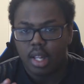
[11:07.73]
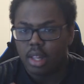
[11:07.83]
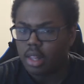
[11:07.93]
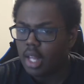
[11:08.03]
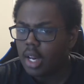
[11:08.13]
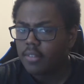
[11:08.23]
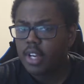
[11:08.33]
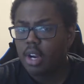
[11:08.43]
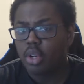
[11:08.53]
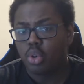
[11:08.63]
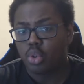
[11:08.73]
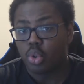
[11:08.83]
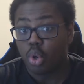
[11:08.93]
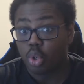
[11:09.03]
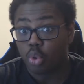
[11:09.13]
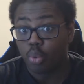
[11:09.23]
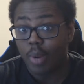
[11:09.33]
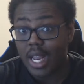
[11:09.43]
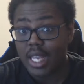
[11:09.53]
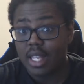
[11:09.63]
a lot of characters are
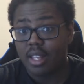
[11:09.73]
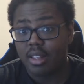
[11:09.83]
gray.